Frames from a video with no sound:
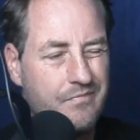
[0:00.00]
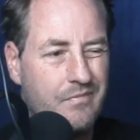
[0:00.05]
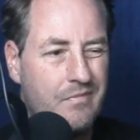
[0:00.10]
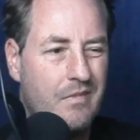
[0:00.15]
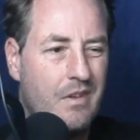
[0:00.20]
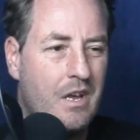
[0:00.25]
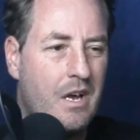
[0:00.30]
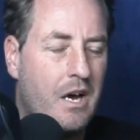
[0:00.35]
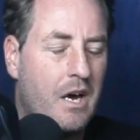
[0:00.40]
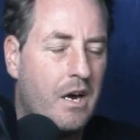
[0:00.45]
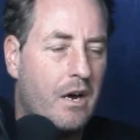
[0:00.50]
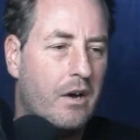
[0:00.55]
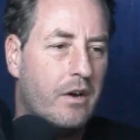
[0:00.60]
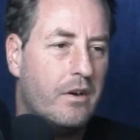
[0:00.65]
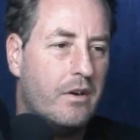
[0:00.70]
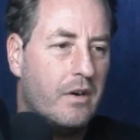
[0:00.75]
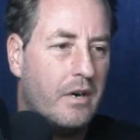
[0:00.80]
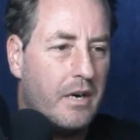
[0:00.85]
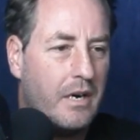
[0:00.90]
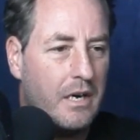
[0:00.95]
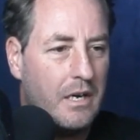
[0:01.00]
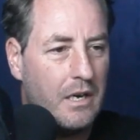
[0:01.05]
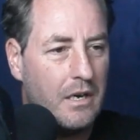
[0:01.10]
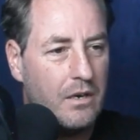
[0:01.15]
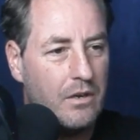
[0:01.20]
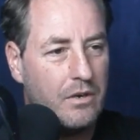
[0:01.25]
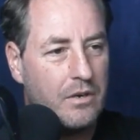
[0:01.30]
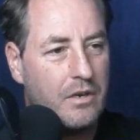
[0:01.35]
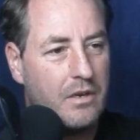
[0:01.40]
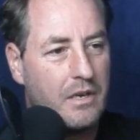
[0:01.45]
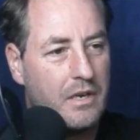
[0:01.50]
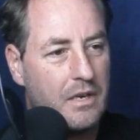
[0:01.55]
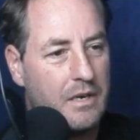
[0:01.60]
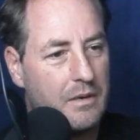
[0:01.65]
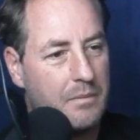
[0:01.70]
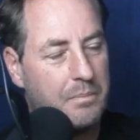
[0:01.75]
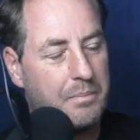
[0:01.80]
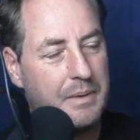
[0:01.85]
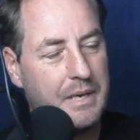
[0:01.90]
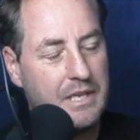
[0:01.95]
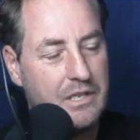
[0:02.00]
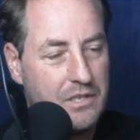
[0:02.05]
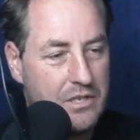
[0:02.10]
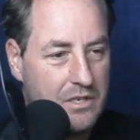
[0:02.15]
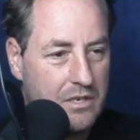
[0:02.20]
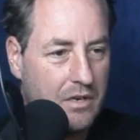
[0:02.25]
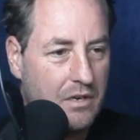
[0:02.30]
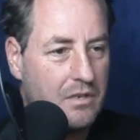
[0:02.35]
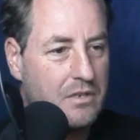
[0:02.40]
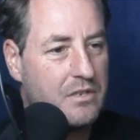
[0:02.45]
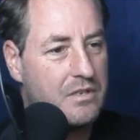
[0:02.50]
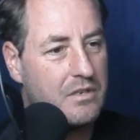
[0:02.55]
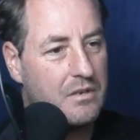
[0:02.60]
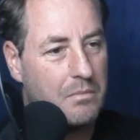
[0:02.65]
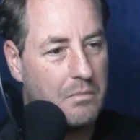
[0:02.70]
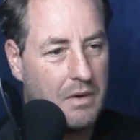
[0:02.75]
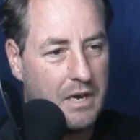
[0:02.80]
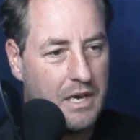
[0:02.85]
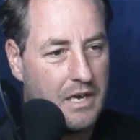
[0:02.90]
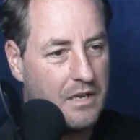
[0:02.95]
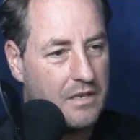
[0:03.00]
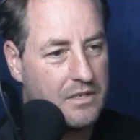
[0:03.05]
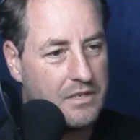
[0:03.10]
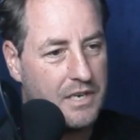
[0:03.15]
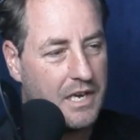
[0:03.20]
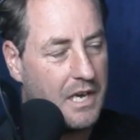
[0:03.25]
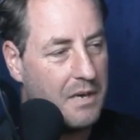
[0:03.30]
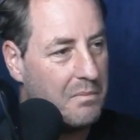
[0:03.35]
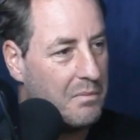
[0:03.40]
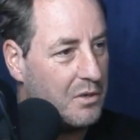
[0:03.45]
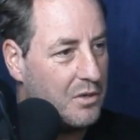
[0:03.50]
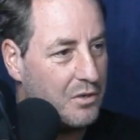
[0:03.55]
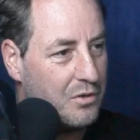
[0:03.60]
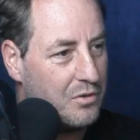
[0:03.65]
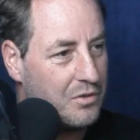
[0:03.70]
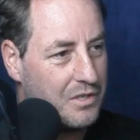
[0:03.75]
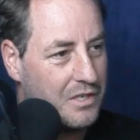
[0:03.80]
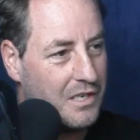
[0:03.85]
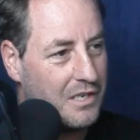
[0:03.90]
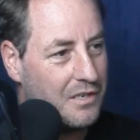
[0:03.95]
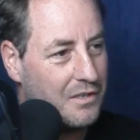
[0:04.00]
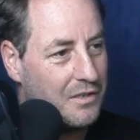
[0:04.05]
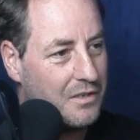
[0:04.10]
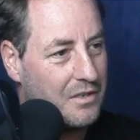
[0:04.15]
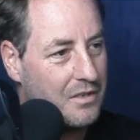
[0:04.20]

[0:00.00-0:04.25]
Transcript: No. Look. Ben Stokes didn't make his name in New Zealand.